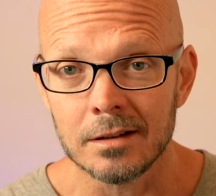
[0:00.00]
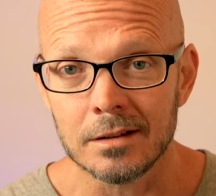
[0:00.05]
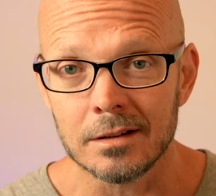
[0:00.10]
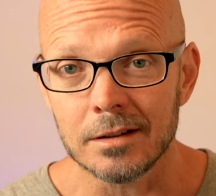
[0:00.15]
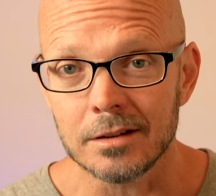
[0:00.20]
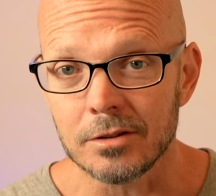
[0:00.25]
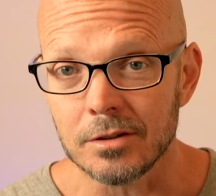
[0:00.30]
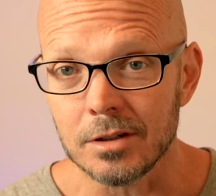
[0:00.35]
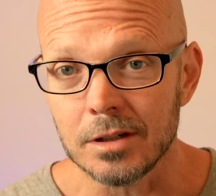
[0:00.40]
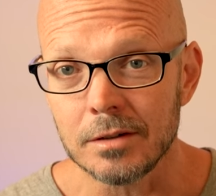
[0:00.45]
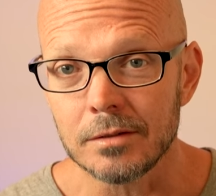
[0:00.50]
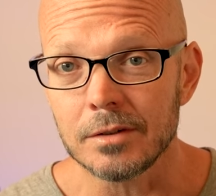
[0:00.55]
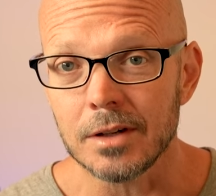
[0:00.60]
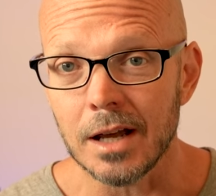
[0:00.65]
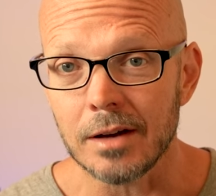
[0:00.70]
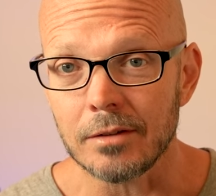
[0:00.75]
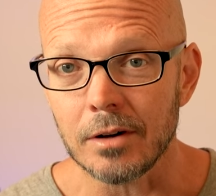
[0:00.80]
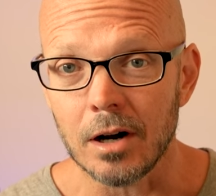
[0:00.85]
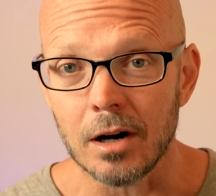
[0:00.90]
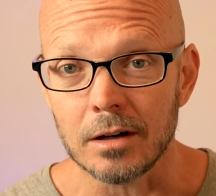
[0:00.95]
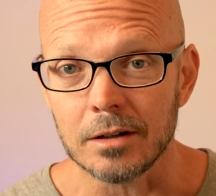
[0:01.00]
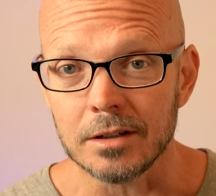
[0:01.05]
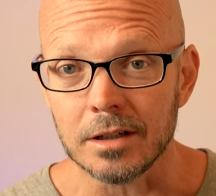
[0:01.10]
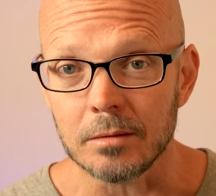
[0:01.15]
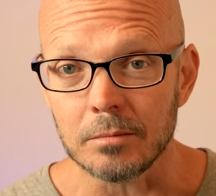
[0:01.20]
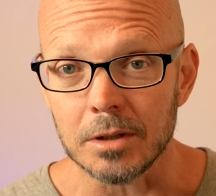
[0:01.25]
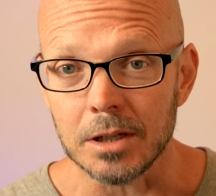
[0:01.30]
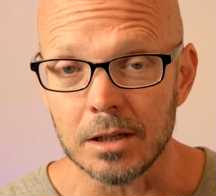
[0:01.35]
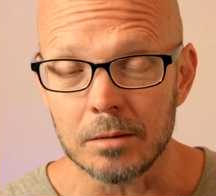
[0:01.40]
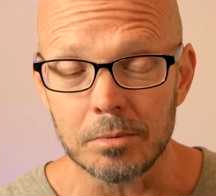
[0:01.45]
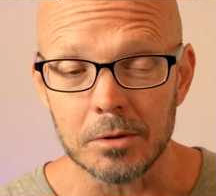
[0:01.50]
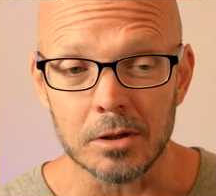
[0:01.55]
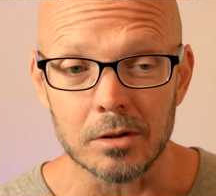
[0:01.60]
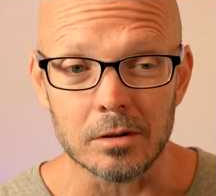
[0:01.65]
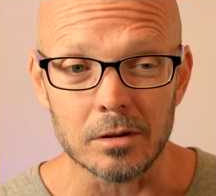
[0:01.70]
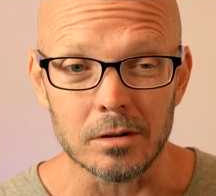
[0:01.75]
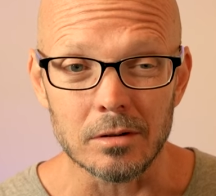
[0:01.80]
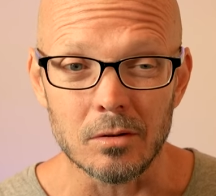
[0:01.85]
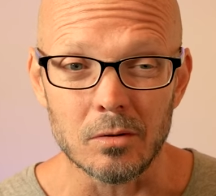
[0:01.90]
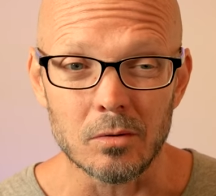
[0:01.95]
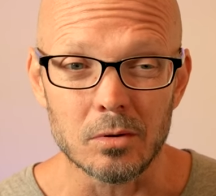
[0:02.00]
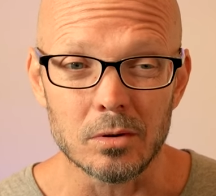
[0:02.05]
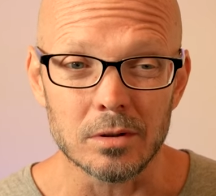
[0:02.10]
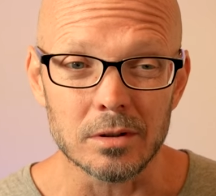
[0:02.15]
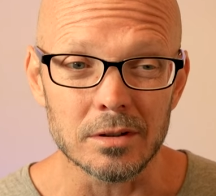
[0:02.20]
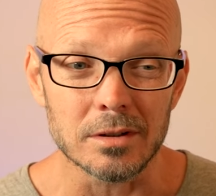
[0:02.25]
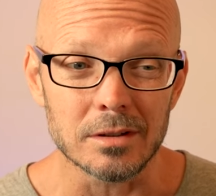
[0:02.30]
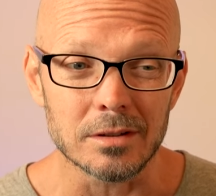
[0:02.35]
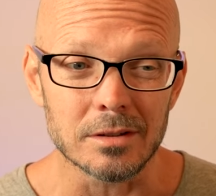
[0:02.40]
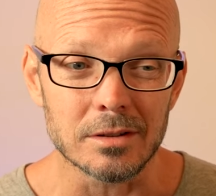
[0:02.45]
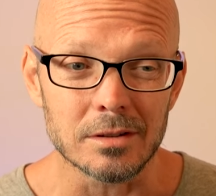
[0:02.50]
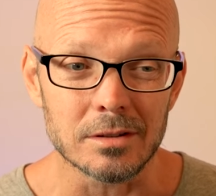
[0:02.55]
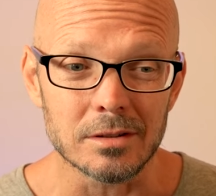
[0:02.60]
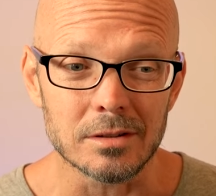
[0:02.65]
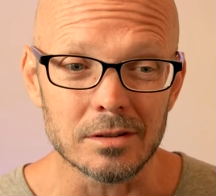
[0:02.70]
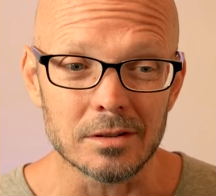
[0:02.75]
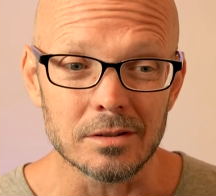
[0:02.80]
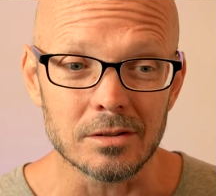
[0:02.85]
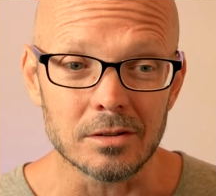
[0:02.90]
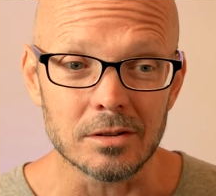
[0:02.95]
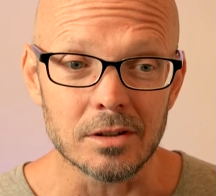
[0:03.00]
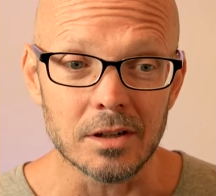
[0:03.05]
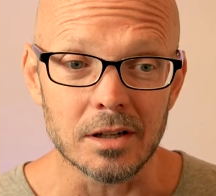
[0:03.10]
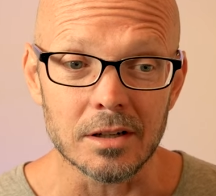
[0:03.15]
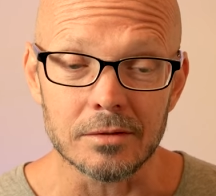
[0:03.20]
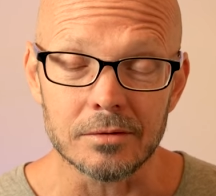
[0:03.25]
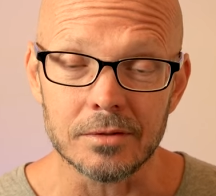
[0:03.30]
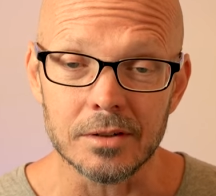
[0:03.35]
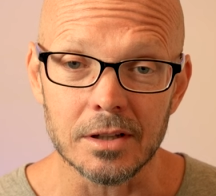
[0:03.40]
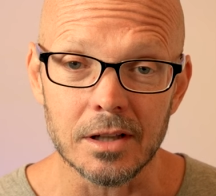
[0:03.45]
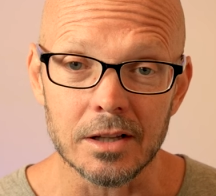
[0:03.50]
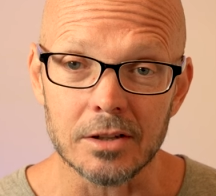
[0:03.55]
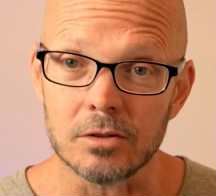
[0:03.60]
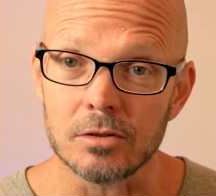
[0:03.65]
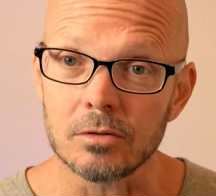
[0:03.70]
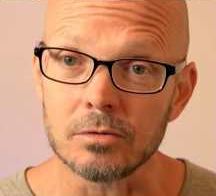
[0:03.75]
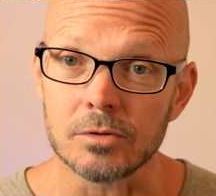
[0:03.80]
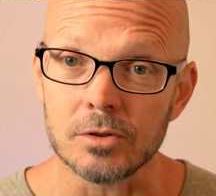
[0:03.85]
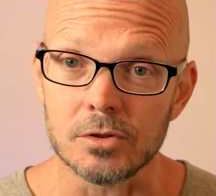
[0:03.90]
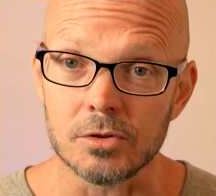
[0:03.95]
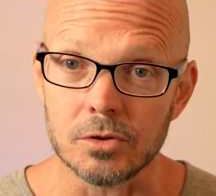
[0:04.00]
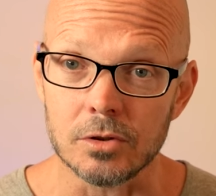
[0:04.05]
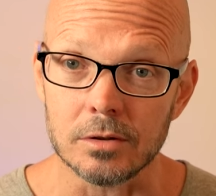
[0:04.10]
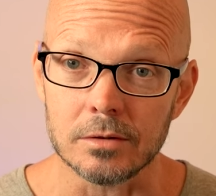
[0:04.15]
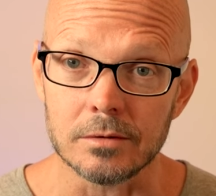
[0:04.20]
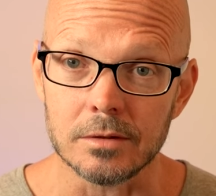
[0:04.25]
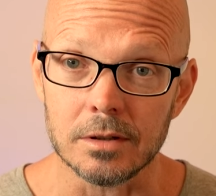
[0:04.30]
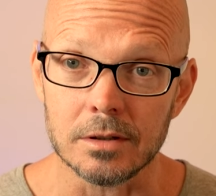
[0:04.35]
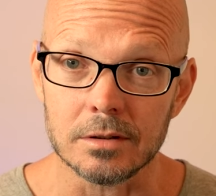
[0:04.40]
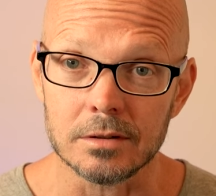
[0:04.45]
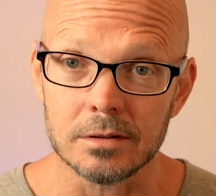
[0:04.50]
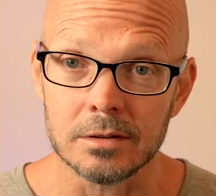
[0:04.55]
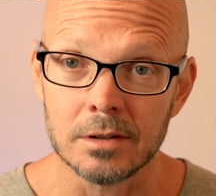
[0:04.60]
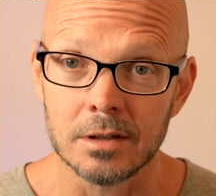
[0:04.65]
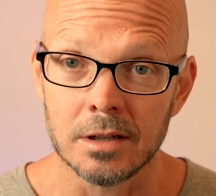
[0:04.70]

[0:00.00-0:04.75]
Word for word: then you're gonna even have a hard time keeping her, or you're, you're gonna feel like you don't deserve her.